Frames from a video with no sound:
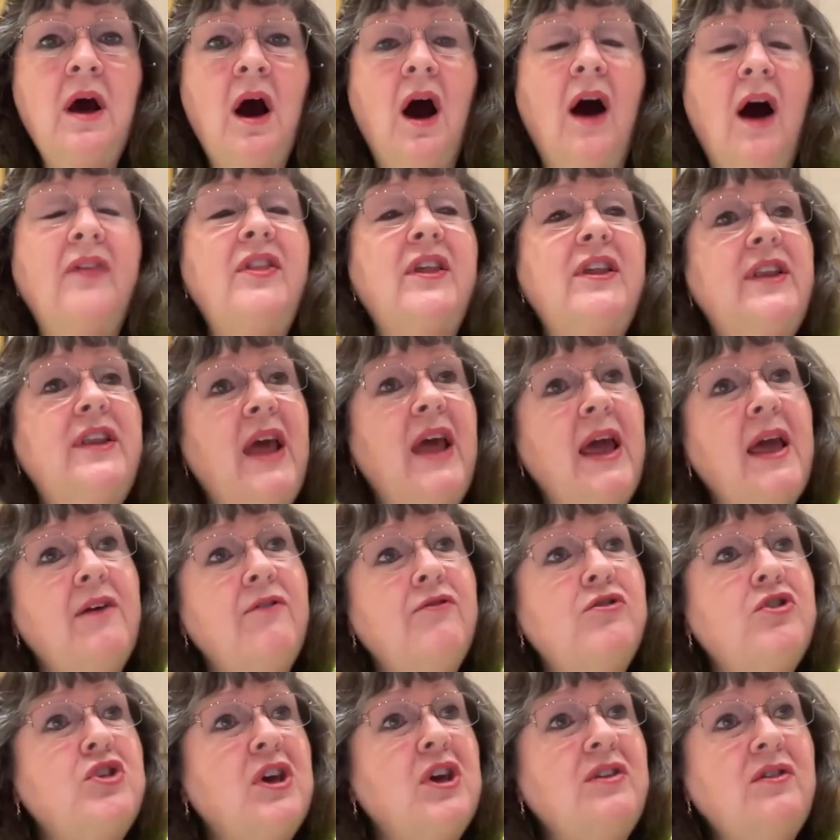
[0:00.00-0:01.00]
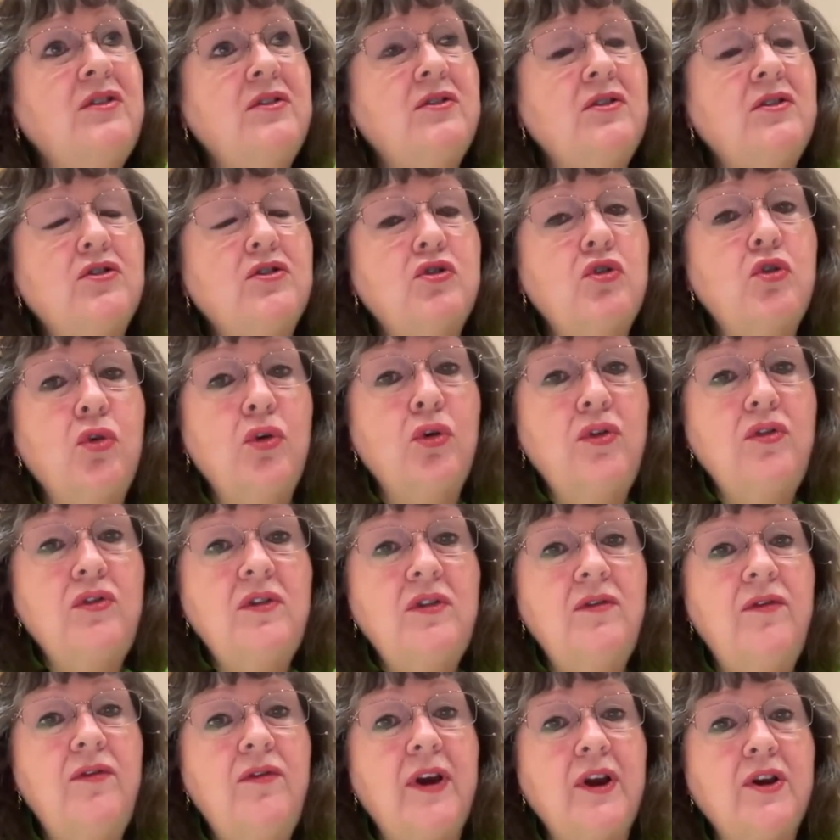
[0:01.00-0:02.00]
On the day of Jesus's
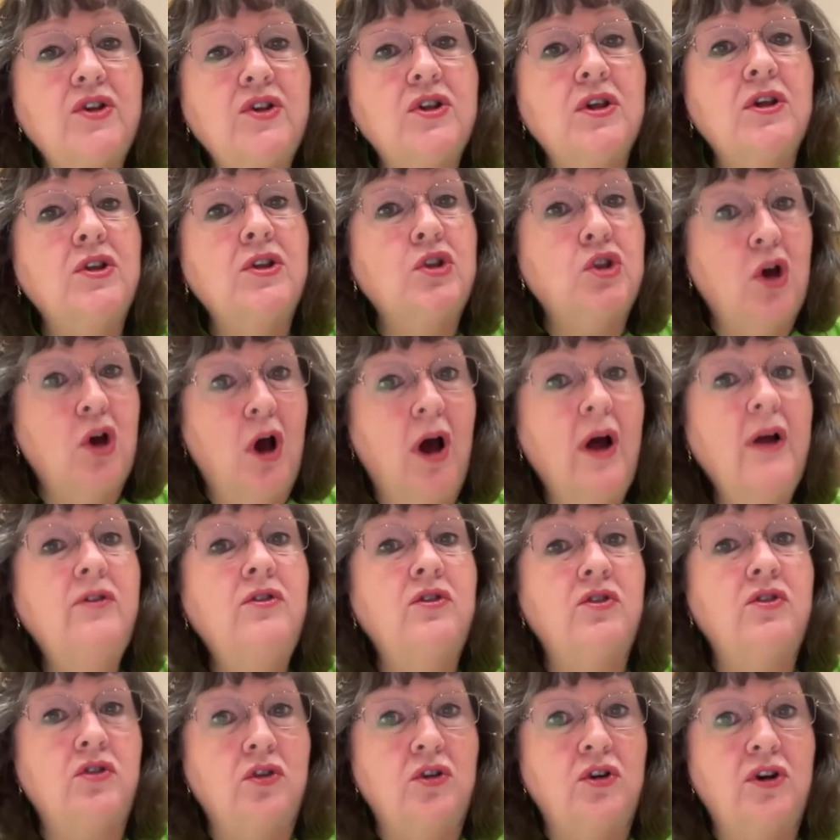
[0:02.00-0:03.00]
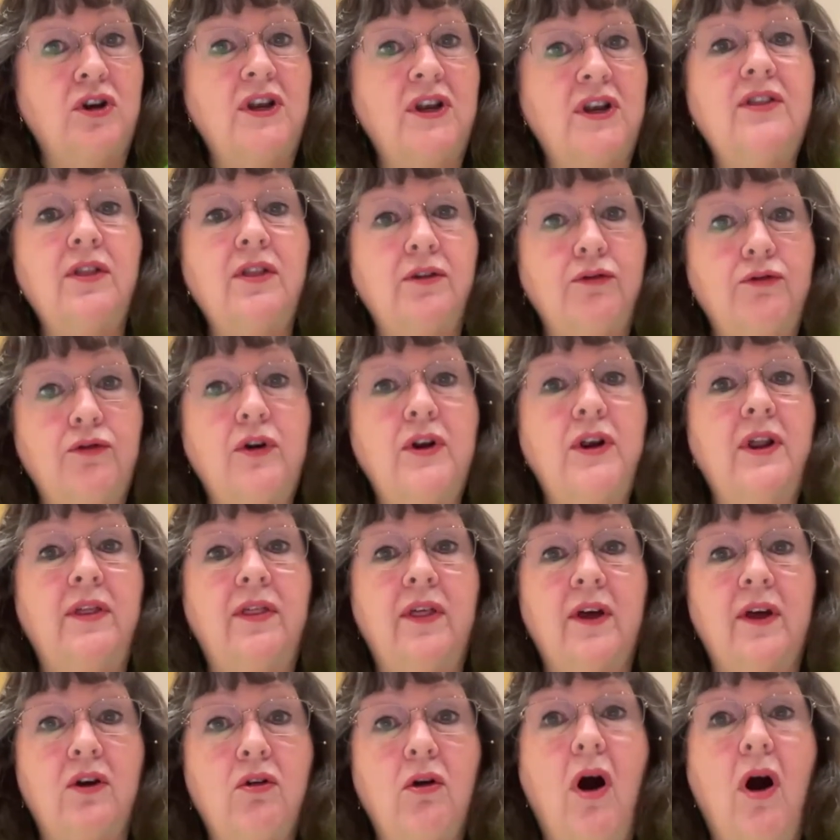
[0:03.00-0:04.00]
crucifixion, John stood at the foot of
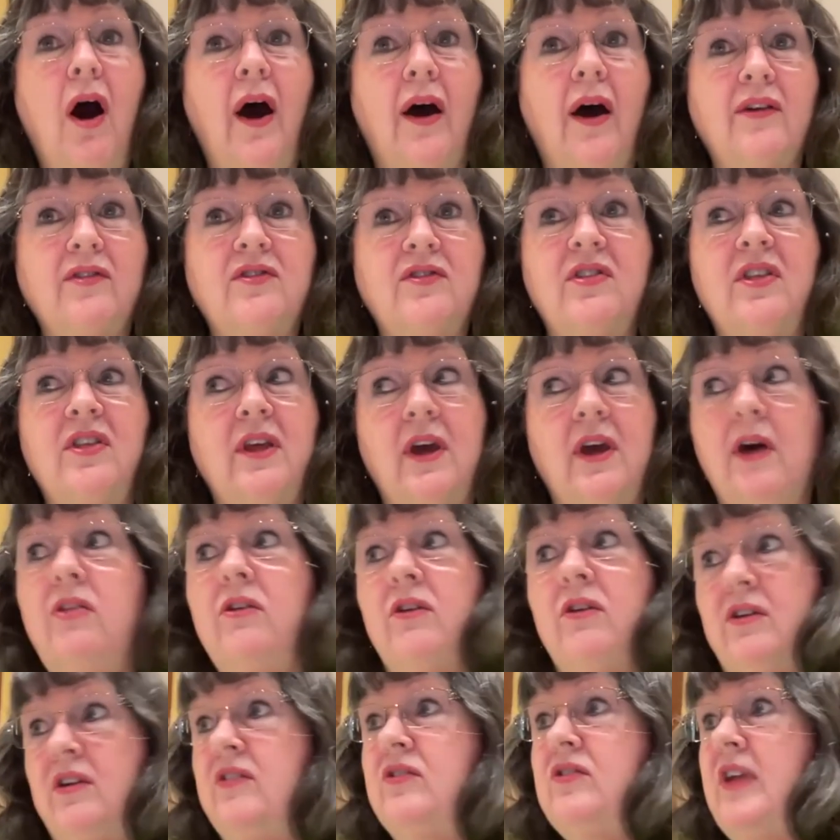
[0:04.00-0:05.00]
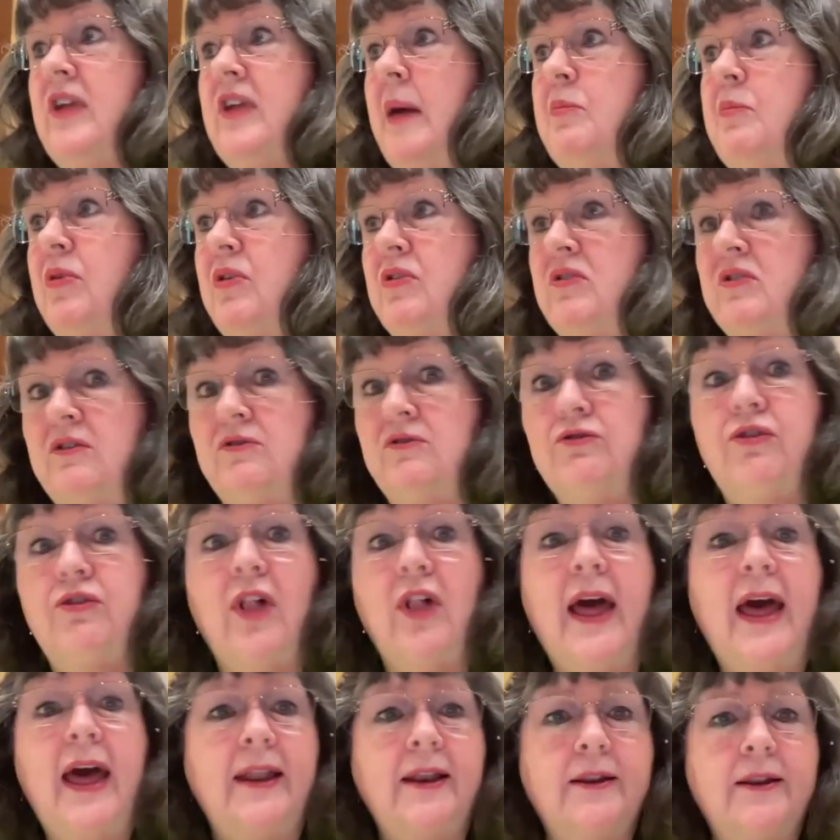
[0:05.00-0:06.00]
the cross. The other disciples had
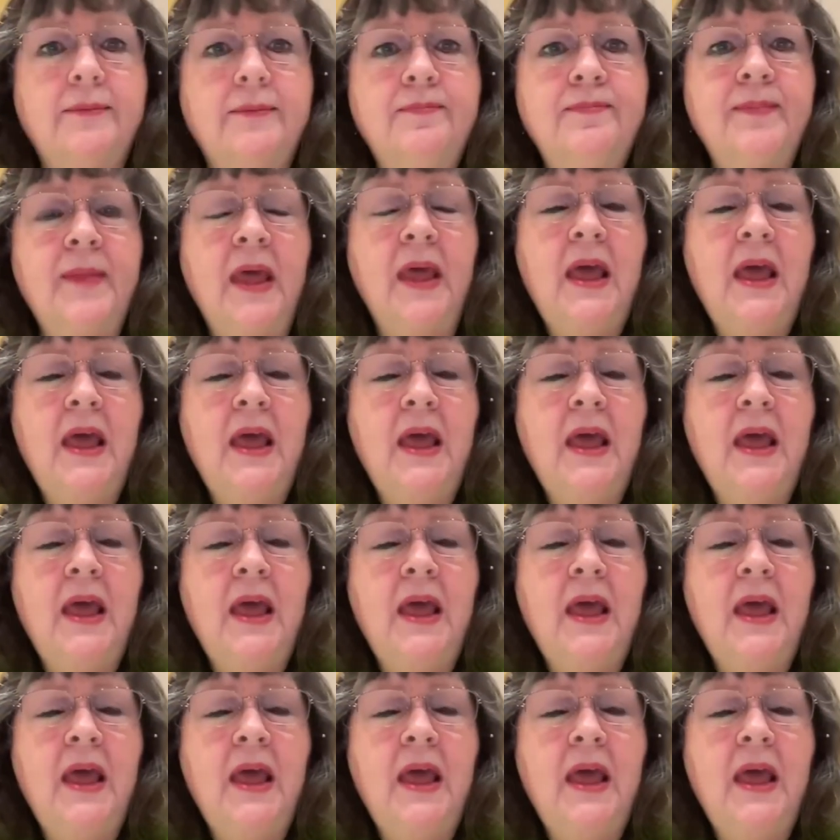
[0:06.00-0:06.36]
fled.